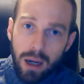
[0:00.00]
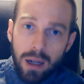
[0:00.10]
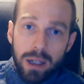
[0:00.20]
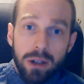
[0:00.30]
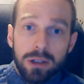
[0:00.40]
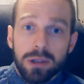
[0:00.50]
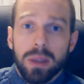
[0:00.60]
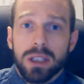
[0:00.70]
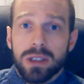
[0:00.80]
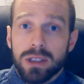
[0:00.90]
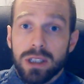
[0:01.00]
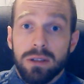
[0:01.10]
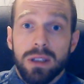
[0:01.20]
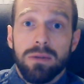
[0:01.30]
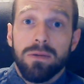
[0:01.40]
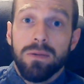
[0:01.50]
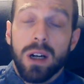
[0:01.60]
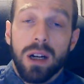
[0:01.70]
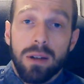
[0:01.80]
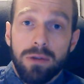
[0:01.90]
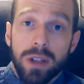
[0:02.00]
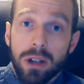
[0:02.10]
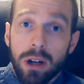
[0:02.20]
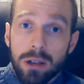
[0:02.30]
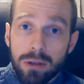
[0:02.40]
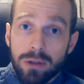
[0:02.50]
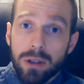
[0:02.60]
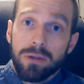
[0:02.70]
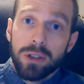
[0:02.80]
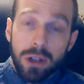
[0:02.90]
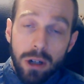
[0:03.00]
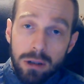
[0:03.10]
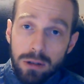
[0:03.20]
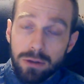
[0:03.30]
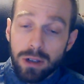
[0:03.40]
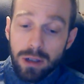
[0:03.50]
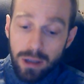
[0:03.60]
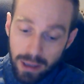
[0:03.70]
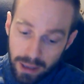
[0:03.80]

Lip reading: He also mentions that you need videographer and photographer.